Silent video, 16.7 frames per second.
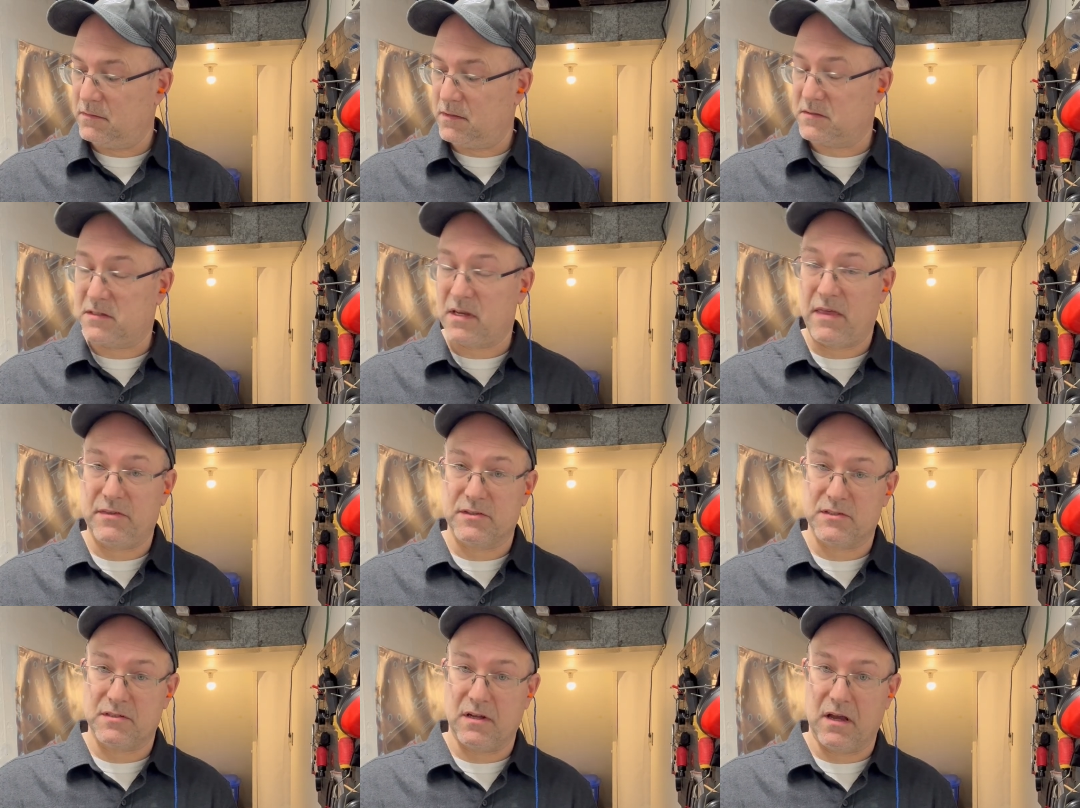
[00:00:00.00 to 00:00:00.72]
tether
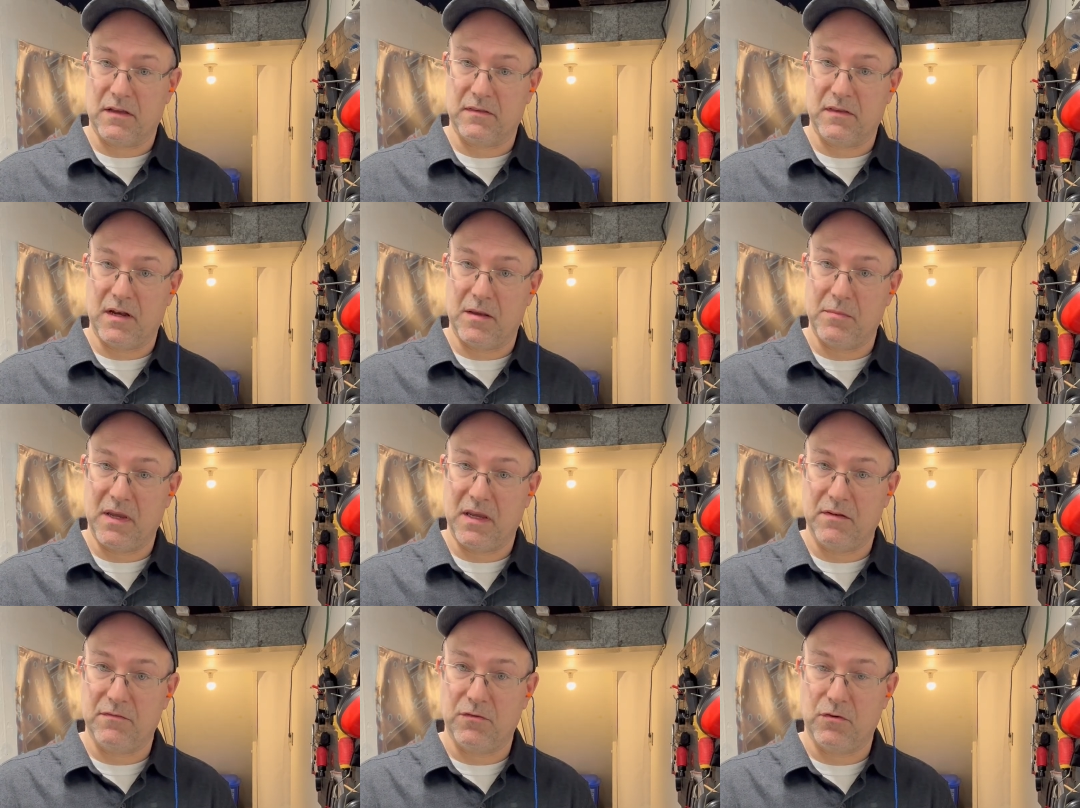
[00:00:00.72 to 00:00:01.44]
stock that I
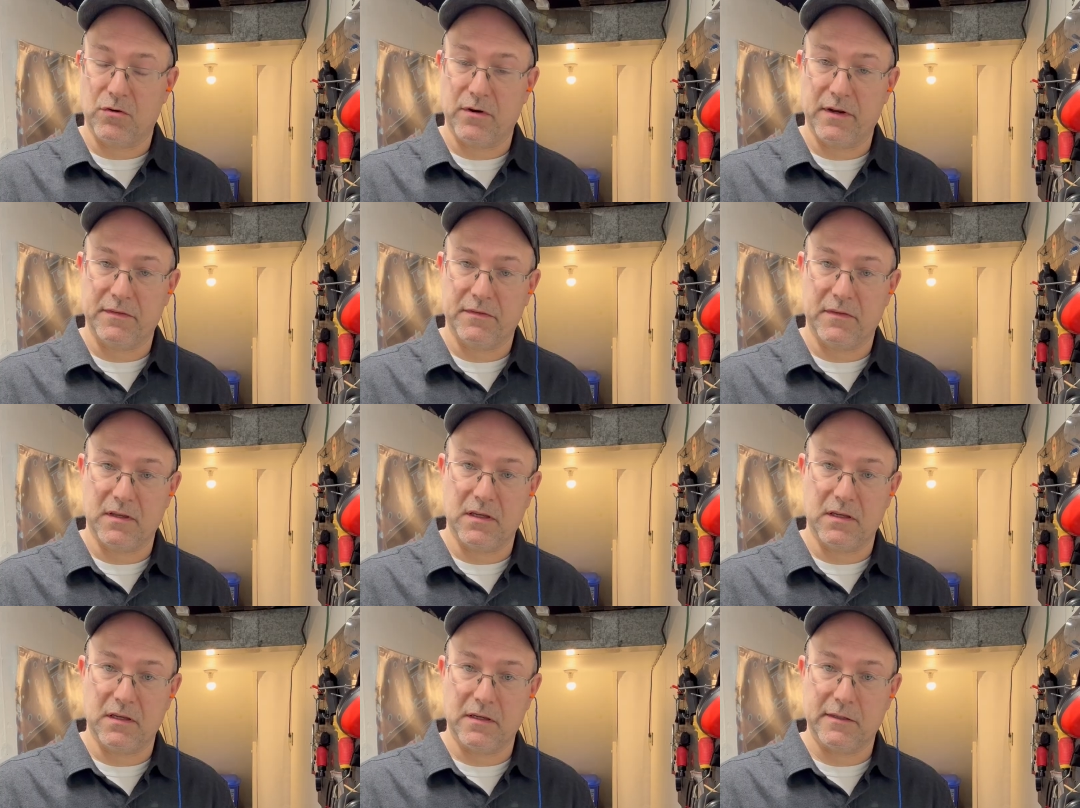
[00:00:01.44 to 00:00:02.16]
made for it.
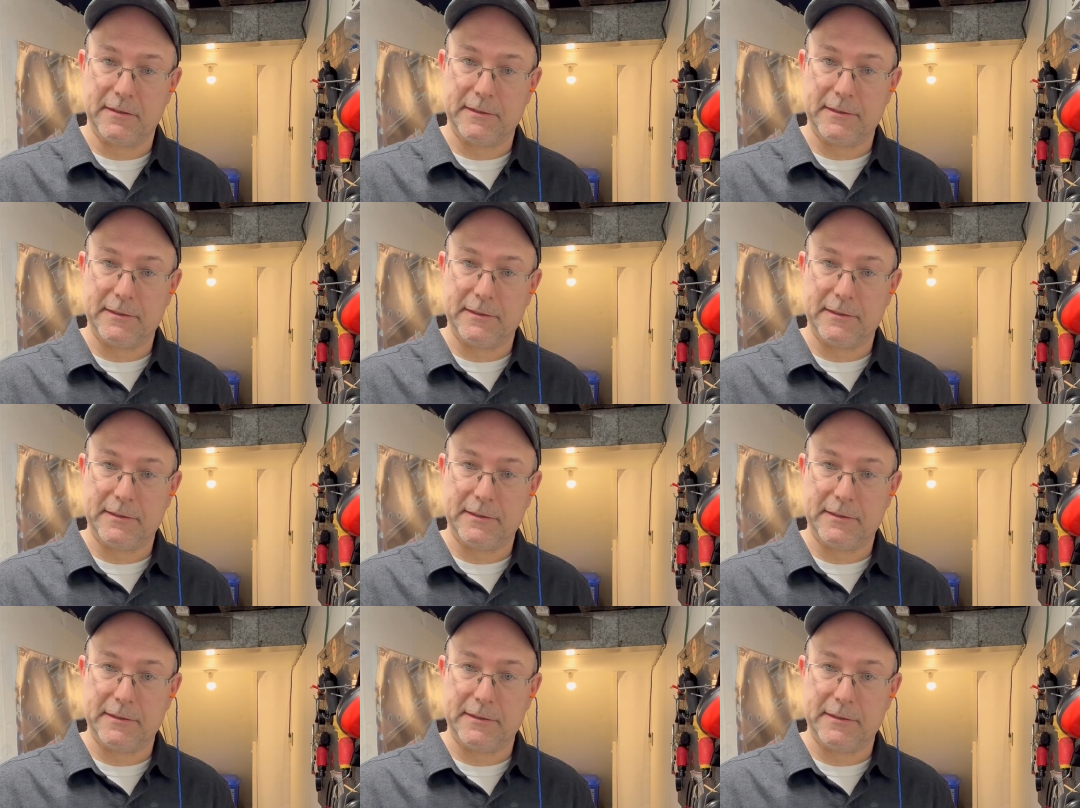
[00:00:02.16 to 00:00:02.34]
The